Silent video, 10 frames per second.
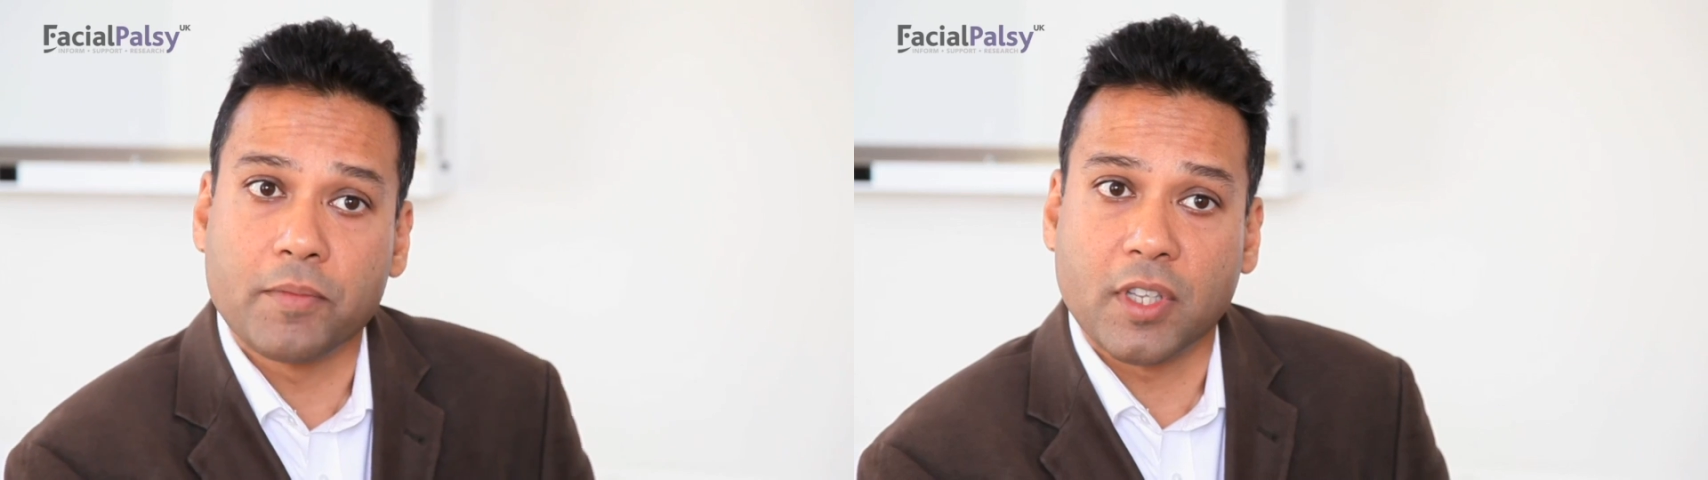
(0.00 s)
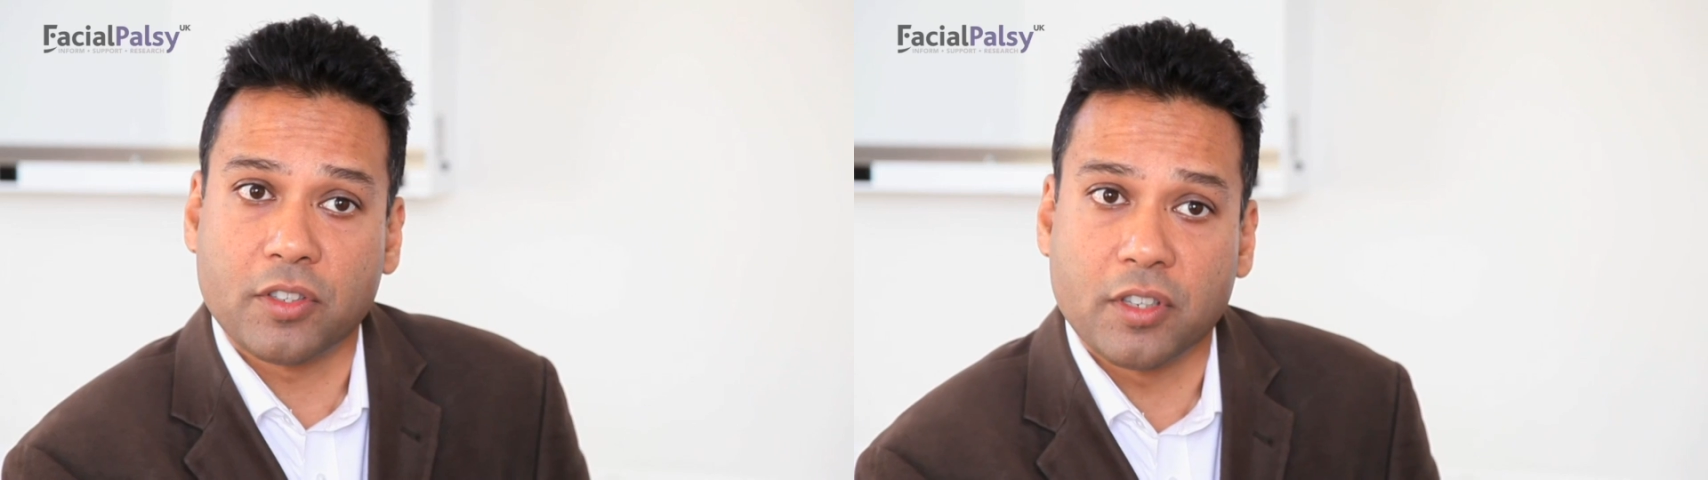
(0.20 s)

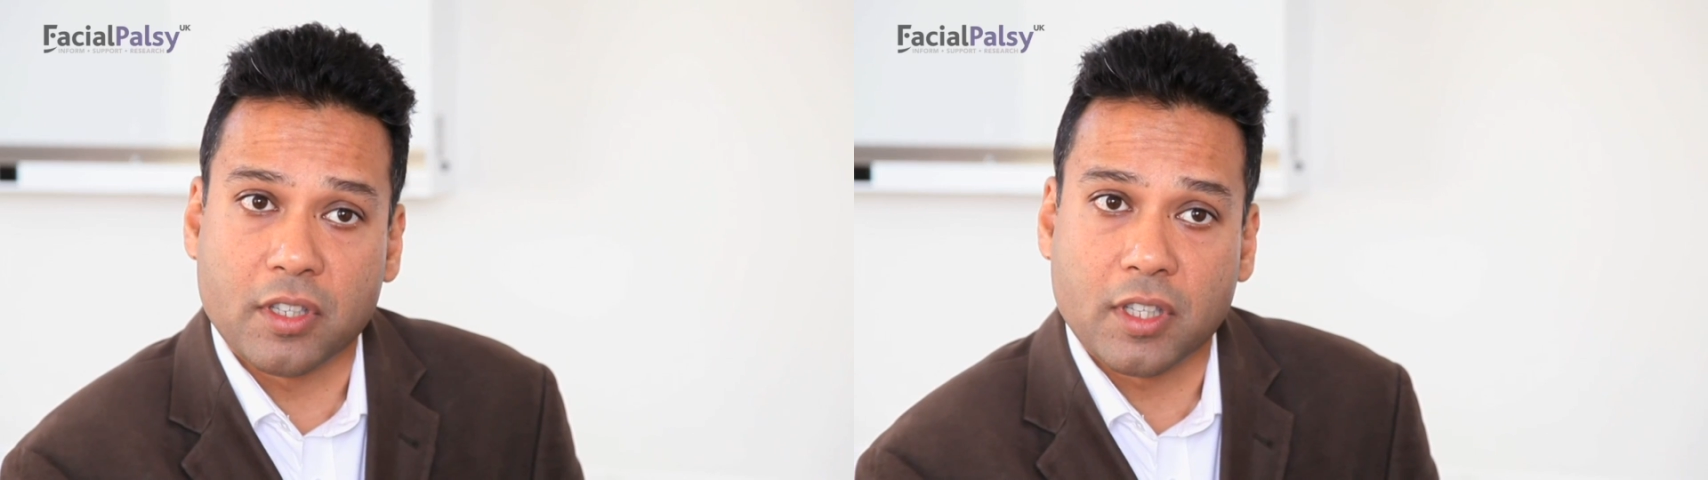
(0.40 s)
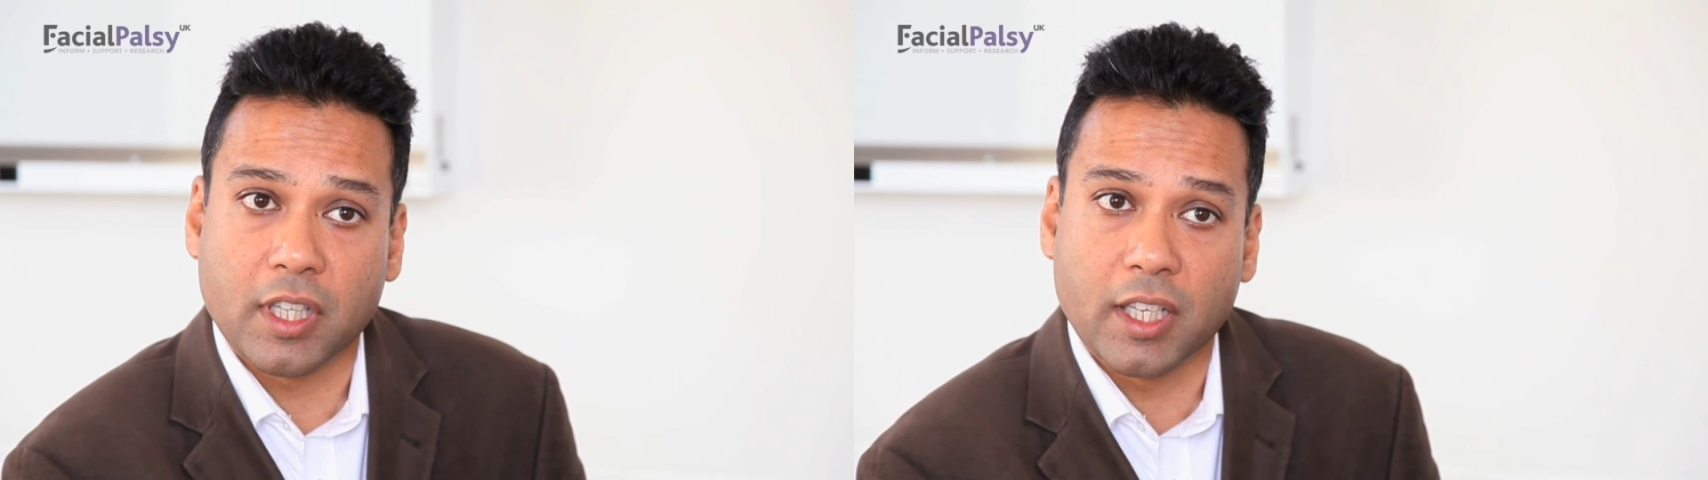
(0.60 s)
such
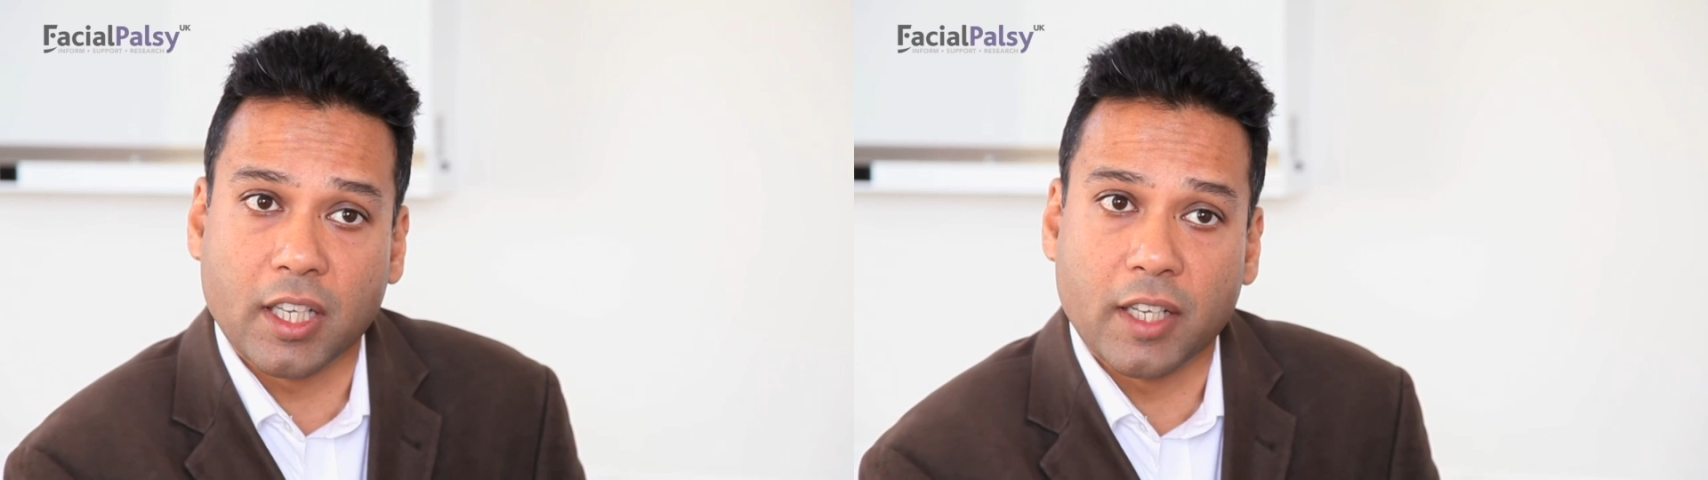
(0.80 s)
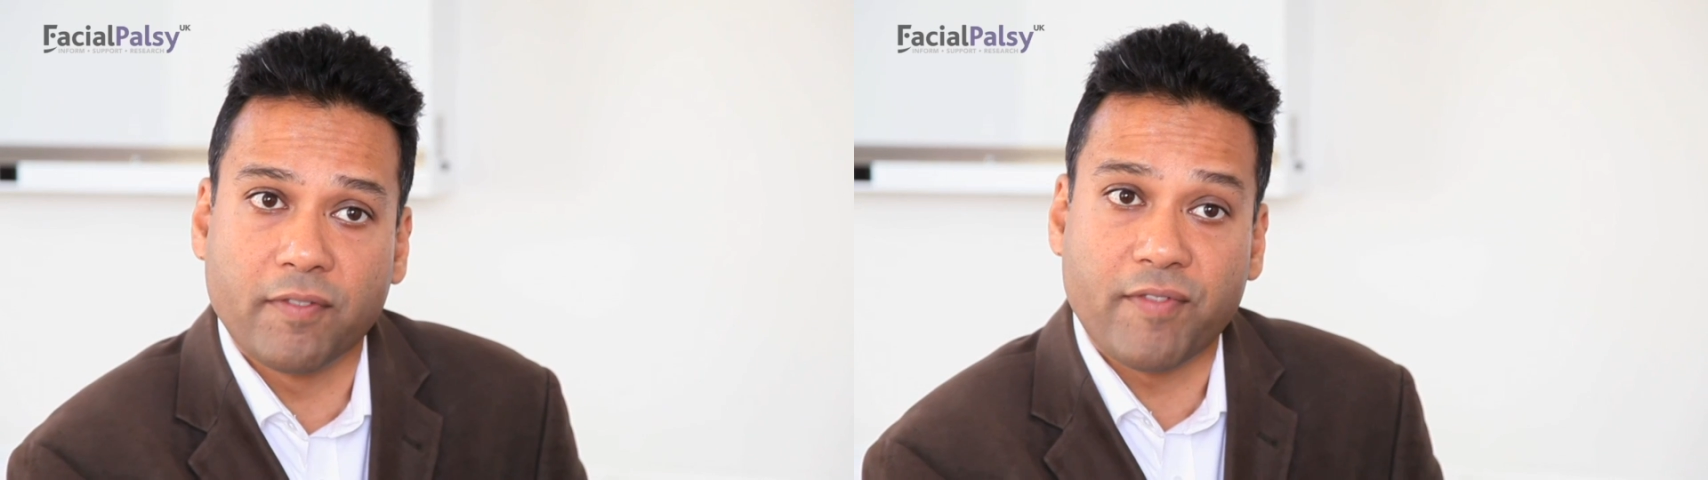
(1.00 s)
as the